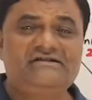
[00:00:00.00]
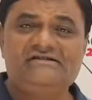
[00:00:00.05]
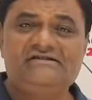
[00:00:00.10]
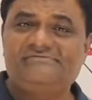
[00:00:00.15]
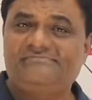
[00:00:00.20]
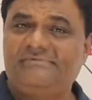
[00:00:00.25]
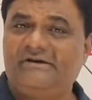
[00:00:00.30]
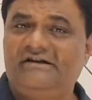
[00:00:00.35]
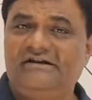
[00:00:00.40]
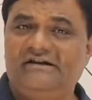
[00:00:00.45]
it
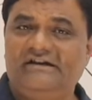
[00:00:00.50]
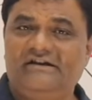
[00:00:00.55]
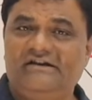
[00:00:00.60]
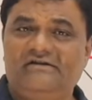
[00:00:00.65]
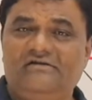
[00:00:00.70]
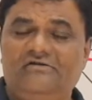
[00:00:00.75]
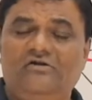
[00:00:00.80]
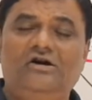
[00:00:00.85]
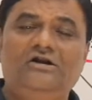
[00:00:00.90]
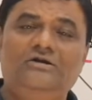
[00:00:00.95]
is
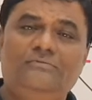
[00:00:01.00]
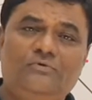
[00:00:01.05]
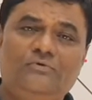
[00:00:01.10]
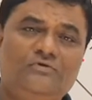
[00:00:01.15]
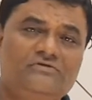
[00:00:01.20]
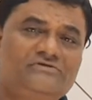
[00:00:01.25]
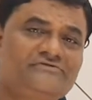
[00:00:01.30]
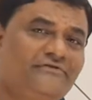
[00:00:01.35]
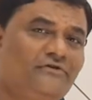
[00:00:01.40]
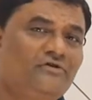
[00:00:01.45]
printing
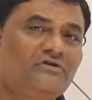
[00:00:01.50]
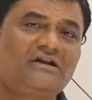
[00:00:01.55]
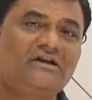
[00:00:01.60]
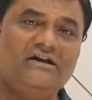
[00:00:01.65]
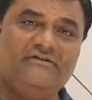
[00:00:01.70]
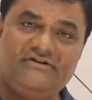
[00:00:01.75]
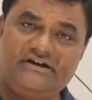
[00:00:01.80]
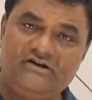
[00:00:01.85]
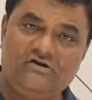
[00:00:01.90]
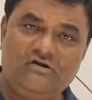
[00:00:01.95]
almost for
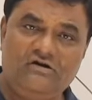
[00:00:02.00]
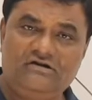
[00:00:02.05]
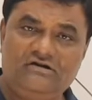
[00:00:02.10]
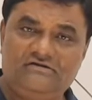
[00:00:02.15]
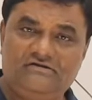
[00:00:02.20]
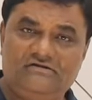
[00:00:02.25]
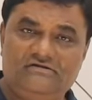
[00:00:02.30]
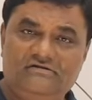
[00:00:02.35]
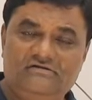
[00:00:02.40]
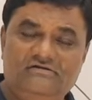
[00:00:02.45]
every
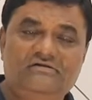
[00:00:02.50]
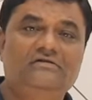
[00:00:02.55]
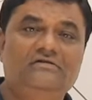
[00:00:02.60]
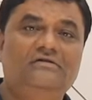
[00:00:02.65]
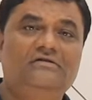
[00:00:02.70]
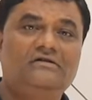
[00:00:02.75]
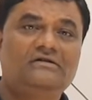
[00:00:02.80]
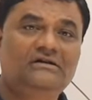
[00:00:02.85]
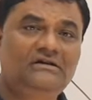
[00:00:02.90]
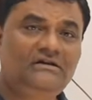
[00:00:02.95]
call.
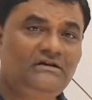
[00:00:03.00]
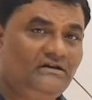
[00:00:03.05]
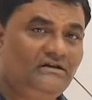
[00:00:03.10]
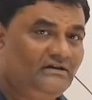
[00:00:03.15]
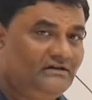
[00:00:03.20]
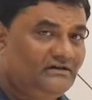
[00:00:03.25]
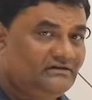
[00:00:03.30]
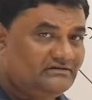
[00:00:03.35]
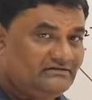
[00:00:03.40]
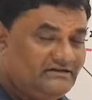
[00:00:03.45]

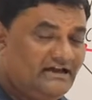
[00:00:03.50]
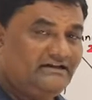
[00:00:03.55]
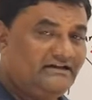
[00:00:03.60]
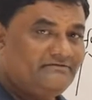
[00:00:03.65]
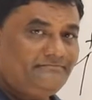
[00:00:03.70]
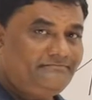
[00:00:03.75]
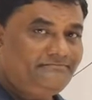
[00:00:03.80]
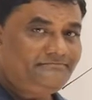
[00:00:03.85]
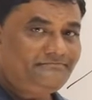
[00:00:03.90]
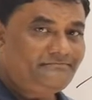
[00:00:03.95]

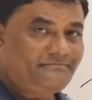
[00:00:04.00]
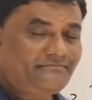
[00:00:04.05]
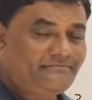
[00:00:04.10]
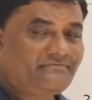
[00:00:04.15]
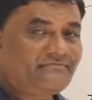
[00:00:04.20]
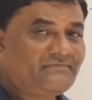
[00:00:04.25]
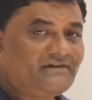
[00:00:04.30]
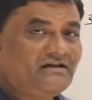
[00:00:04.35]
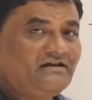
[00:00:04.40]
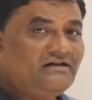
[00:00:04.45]
Then,
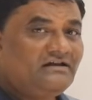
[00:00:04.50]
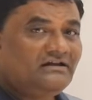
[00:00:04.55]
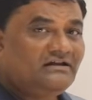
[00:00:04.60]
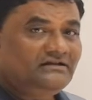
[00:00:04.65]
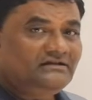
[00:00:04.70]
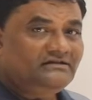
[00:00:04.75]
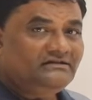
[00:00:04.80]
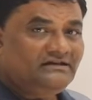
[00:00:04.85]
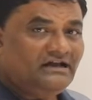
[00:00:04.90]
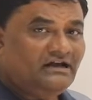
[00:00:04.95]

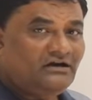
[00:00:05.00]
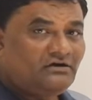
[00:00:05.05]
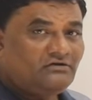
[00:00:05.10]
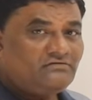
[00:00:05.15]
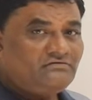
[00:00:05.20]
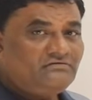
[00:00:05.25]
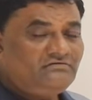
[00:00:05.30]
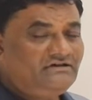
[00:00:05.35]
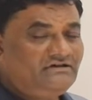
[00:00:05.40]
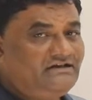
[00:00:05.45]

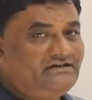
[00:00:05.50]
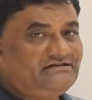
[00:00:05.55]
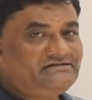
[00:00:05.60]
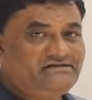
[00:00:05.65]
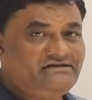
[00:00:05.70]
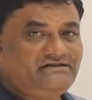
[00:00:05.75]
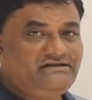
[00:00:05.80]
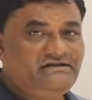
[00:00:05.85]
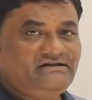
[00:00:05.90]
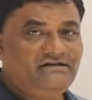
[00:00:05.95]
now let us
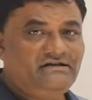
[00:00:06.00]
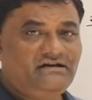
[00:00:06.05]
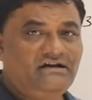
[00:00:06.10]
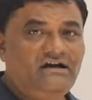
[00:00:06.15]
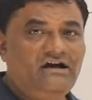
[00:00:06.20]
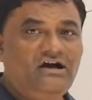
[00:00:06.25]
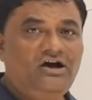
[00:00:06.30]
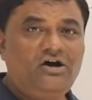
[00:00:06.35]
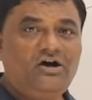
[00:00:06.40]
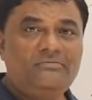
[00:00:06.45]
see
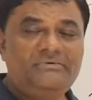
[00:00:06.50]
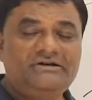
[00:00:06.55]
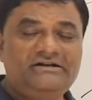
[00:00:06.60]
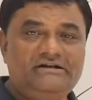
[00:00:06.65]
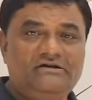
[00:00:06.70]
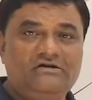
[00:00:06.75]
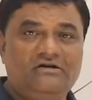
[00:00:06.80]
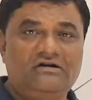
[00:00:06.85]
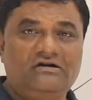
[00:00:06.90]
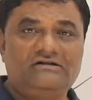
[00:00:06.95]
how
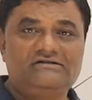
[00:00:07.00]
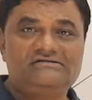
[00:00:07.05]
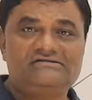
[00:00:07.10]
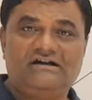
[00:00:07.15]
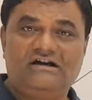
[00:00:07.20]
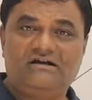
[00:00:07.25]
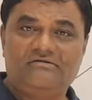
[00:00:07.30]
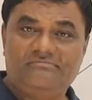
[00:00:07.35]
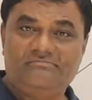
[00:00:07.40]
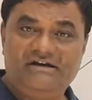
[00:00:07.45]
many calls
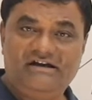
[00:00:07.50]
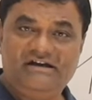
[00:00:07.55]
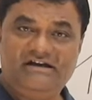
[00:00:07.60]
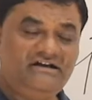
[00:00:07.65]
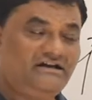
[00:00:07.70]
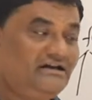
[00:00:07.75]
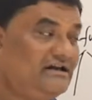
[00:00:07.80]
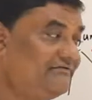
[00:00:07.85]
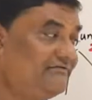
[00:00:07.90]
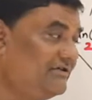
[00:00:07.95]
are
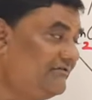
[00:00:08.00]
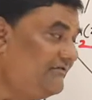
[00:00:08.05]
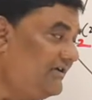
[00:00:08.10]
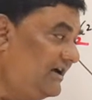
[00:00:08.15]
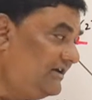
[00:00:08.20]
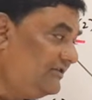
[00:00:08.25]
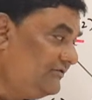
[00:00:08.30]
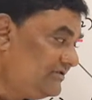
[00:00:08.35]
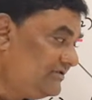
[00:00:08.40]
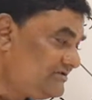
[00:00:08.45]
made if the
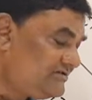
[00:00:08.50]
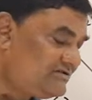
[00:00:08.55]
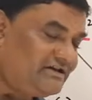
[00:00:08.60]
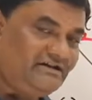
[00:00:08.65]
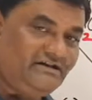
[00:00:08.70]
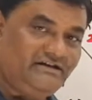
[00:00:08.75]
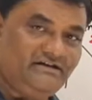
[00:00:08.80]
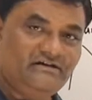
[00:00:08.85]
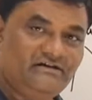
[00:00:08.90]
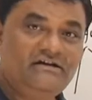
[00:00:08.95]
value is
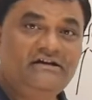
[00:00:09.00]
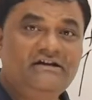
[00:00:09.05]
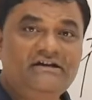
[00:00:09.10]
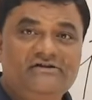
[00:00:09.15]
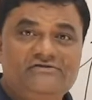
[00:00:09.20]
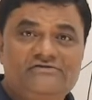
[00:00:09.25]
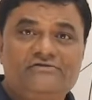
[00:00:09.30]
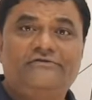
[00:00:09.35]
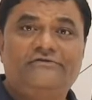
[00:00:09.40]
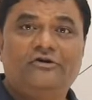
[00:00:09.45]
3.
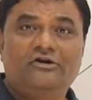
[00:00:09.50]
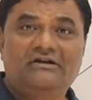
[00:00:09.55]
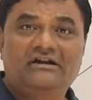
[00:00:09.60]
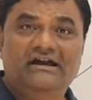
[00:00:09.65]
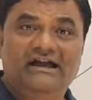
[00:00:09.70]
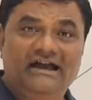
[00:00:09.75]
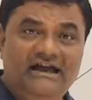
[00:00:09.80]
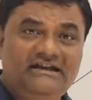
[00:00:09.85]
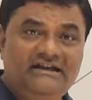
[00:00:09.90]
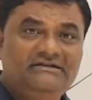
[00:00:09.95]
So
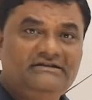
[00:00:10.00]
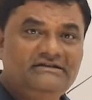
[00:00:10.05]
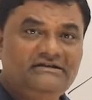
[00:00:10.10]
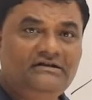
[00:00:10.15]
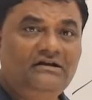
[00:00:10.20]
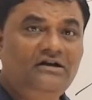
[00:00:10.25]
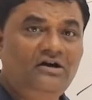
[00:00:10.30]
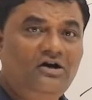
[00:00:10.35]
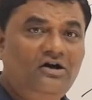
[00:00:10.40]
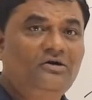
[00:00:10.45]
for n,
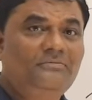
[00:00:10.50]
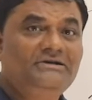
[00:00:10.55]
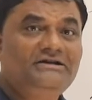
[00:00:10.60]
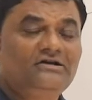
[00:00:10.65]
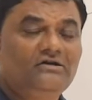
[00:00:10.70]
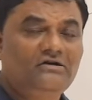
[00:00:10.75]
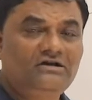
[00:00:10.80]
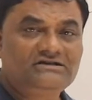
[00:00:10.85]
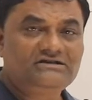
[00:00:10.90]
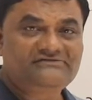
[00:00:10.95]
how
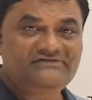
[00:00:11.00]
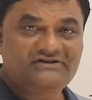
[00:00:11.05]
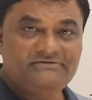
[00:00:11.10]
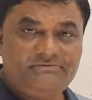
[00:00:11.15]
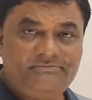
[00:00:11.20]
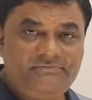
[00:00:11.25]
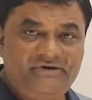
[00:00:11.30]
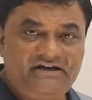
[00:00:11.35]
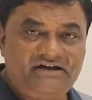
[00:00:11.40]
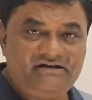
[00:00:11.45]
many calls will
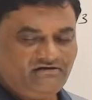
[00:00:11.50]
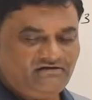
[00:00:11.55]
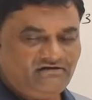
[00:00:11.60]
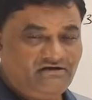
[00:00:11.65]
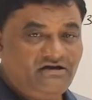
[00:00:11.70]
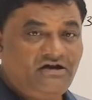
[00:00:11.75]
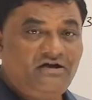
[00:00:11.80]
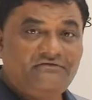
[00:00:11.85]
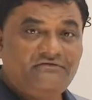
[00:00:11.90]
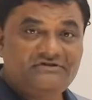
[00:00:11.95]
be made?
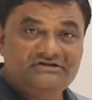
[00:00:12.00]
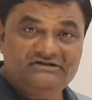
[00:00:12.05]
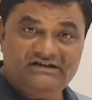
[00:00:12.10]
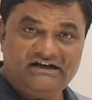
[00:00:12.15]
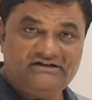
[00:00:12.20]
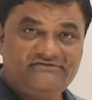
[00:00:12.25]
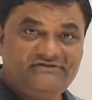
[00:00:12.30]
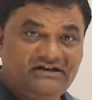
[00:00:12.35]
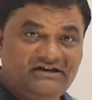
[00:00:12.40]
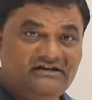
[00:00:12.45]
With
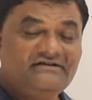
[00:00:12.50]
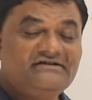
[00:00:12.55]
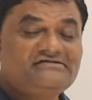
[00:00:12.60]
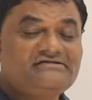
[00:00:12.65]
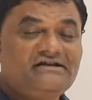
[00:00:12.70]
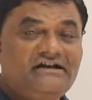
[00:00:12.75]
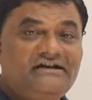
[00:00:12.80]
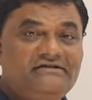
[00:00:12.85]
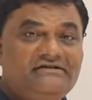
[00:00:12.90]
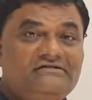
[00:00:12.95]
that we can
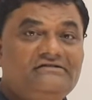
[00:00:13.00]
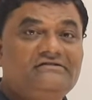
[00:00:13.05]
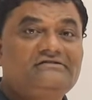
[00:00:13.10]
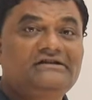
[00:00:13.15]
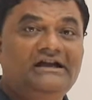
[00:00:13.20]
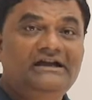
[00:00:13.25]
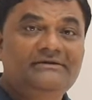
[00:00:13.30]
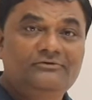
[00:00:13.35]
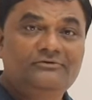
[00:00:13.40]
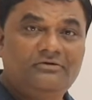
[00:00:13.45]
decide the
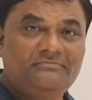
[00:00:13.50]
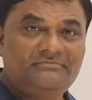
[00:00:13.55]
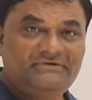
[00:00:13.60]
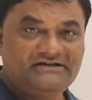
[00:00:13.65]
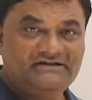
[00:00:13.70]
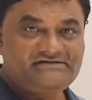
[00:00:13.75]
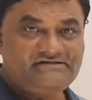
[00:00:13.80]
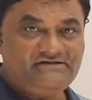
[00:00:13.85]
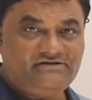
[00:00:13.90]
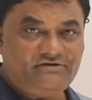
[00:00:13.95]
time
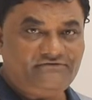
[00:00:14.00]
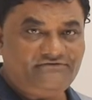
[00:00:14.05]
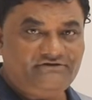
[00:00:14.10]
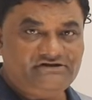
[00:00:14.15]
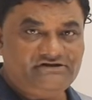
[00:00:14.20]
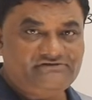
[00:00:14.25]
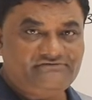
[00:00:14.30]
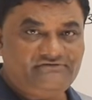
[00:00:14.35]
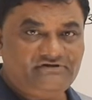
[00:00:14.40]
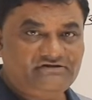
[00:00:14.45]
complexity of
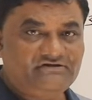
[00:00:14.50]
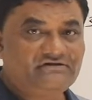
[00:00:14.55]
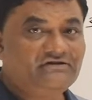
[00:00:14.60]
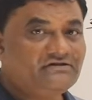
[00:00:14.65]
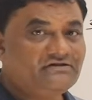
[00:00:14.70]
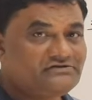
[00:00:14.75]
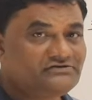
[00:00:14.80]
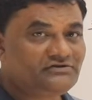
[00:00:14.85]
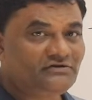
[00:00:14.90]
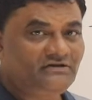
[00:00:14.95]
this one.
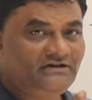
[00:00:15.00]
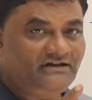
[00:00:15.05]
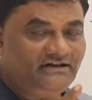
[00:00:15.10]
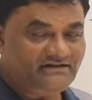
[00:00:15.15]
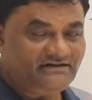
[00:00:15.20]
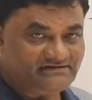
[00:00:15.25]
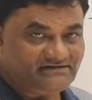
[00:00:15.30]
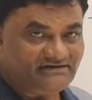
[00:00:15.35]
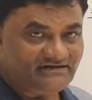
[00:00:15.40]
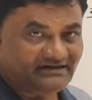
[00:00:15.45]
So let
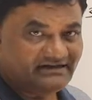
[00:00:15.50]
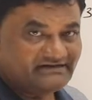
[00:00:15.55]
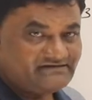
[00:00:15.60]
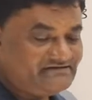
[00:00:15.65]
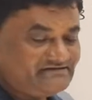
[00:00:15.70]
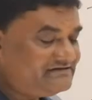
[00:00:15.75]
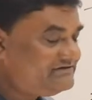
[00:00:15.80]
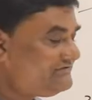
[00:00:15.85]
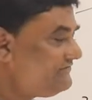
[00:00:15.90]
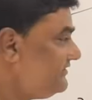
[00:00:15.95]
us analyze
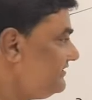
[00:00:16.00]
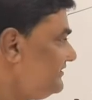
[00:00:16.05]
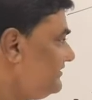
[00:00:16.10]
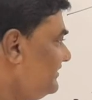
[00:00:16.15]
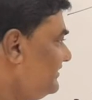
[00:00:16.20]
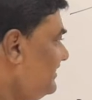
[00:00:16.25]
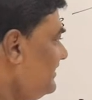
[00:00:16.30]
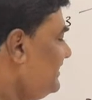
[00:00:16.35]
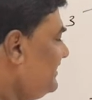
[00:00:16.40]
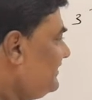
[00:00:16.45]
this one.
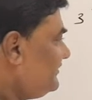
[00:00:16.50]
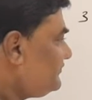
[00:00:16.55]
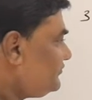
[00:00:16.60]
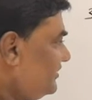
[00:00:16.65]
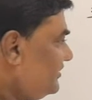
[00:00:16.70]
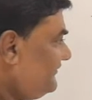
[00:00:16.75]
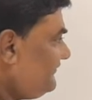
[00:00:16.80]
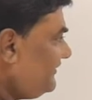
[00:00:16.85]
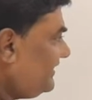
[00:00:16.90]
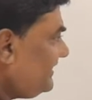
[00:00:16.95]

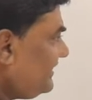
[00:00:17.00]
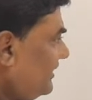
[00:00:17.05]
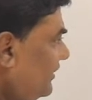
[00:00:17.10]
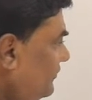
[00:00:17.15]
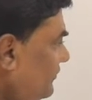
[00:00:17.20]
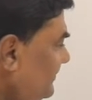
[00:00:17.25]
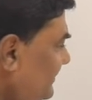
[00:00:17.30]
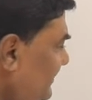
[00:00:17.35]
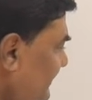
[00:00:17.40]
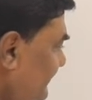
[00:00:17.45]
So if I
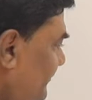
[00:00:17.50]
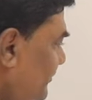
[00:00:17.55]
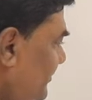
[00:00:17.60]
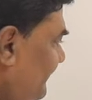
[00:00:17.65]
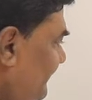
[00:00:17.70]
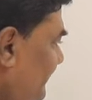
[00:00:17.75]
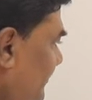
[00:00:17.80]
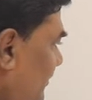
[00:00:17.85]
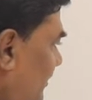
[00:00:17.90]
count the number of